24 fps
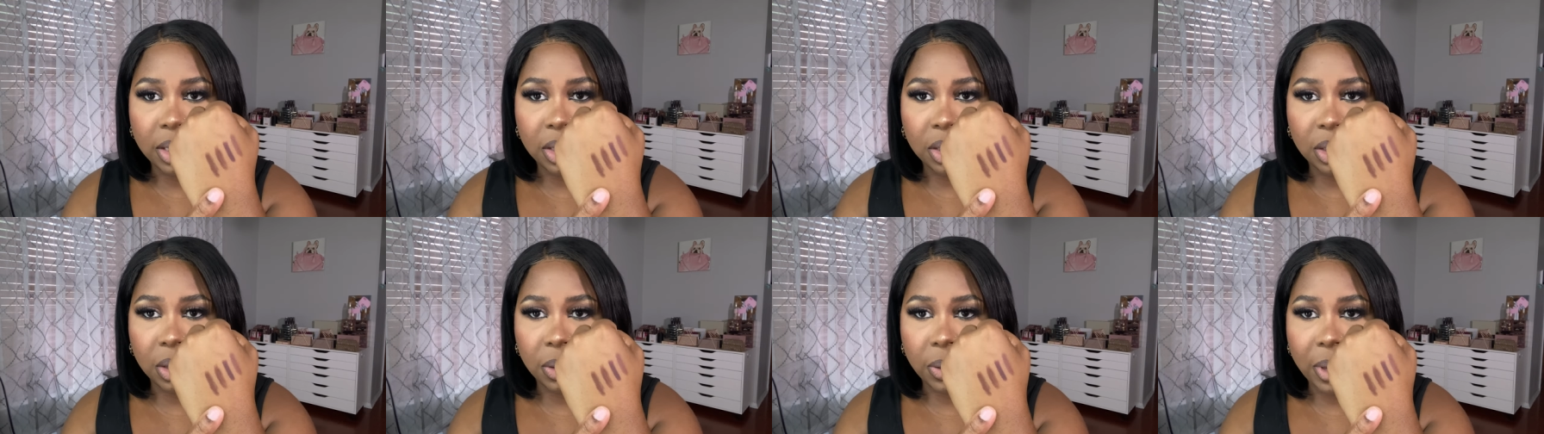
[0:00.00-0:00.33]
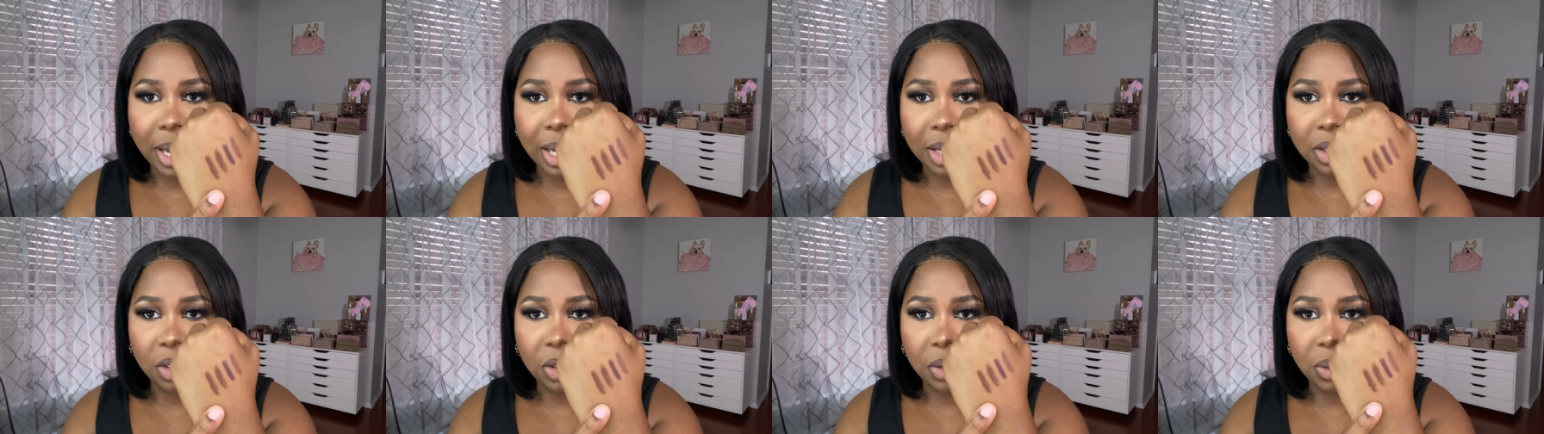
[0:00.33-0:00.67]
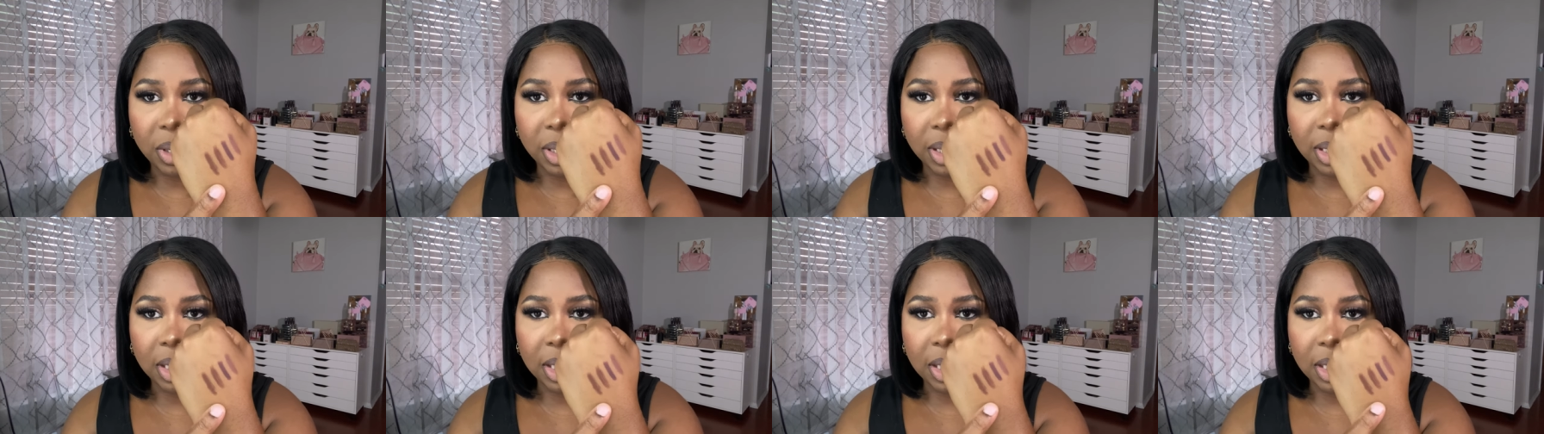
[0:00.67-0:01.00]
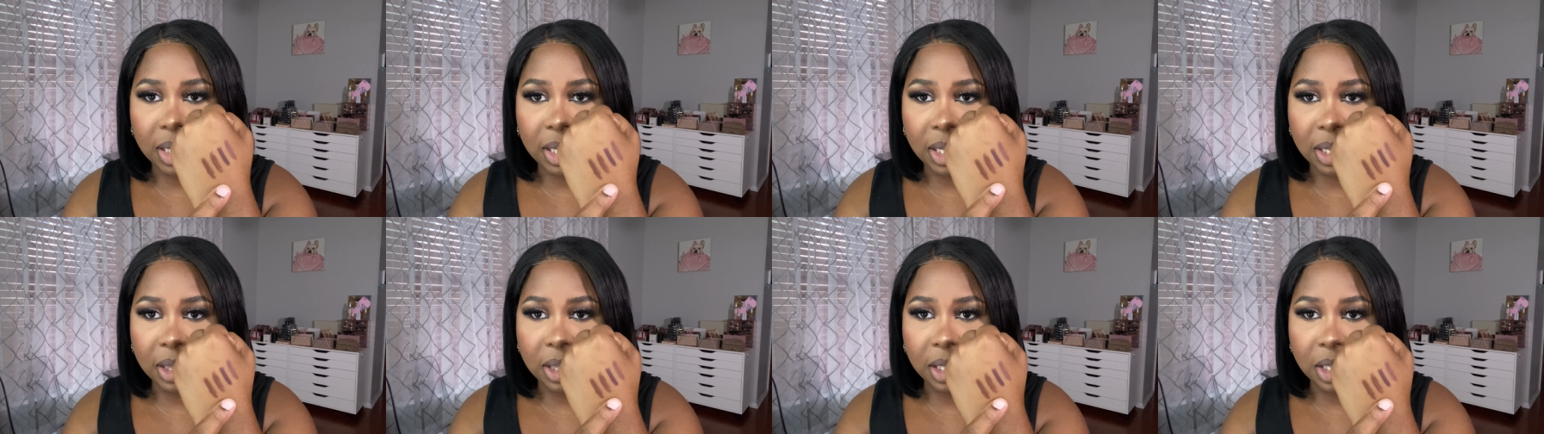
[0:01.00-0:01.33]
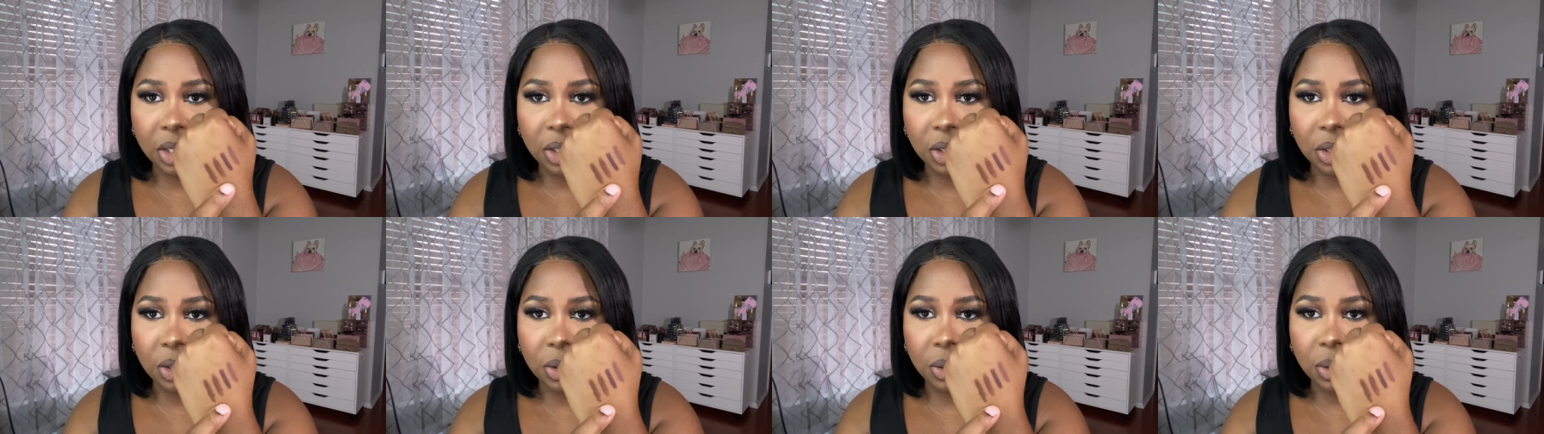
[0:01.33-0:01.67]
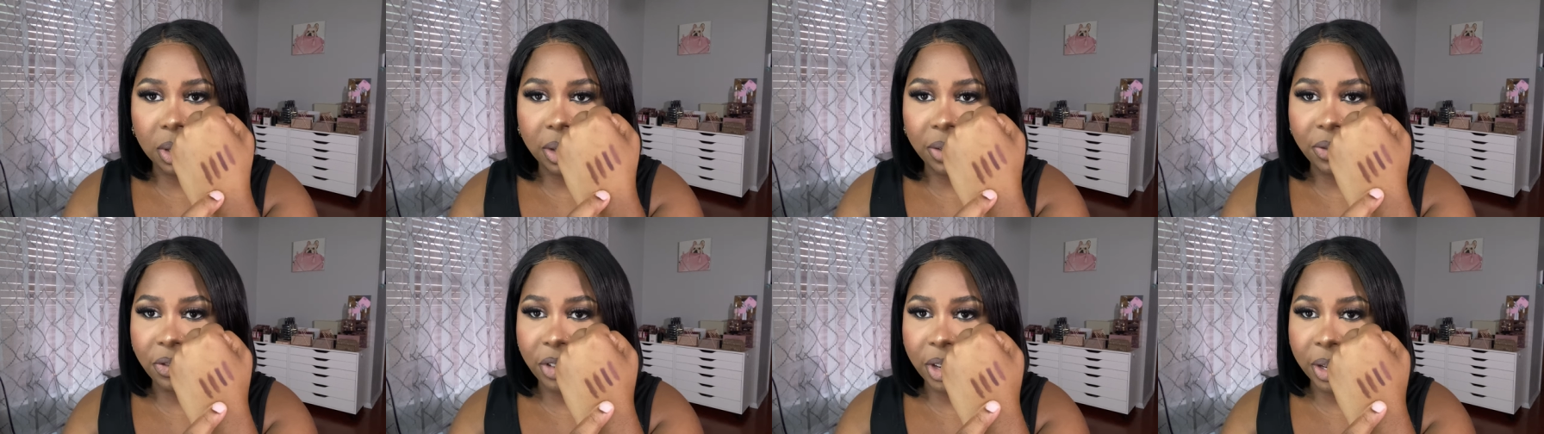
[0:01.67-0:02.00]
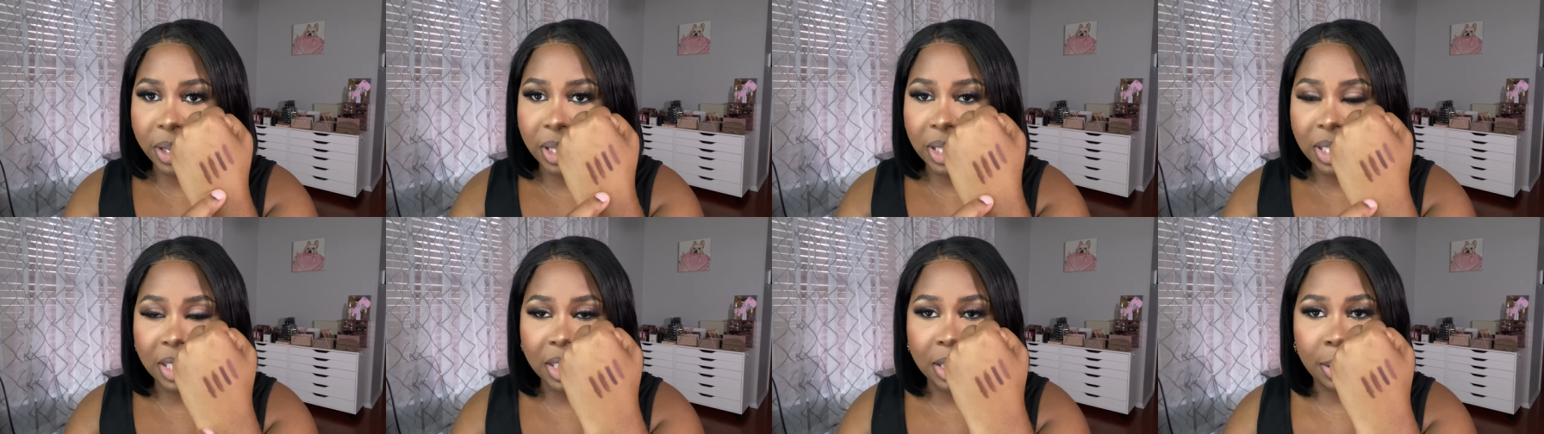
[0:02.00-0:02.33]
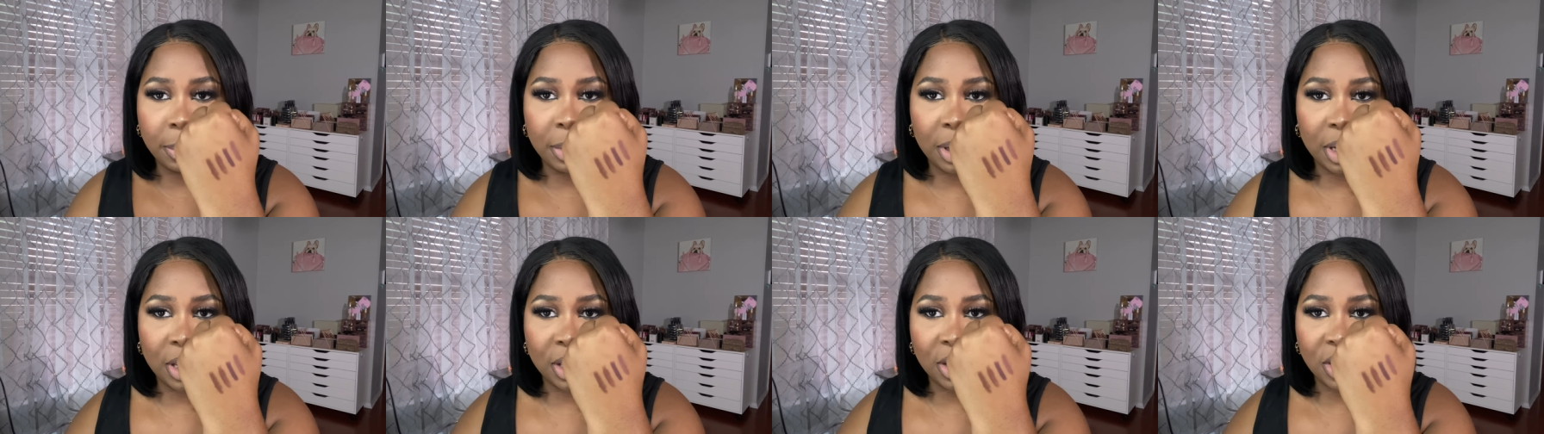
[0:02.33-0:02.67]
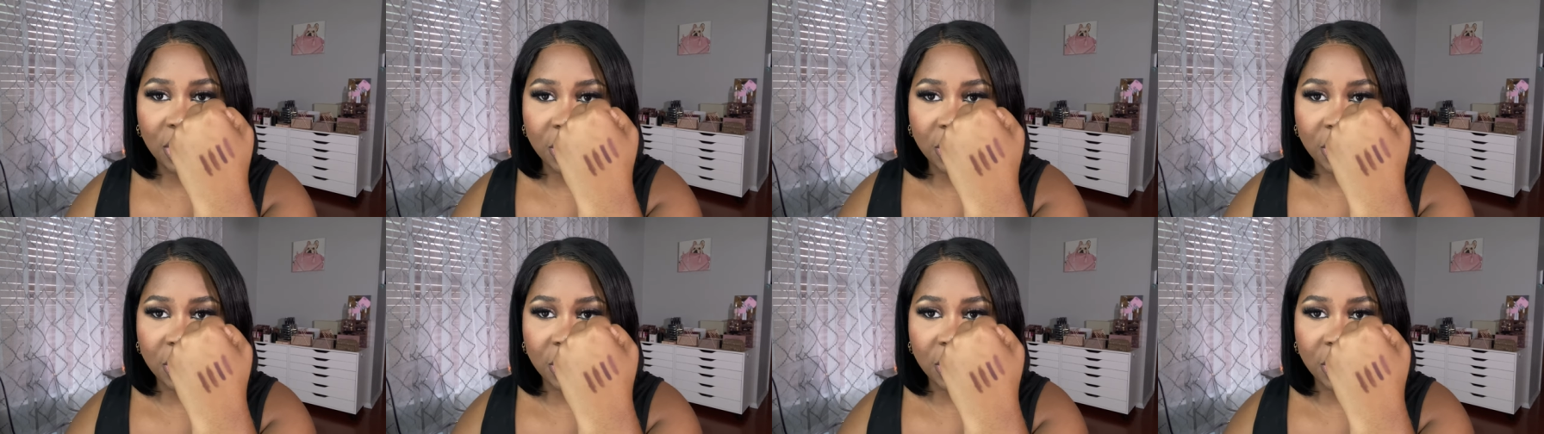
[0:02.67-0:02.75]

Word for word: So as you can see, these two look very similar.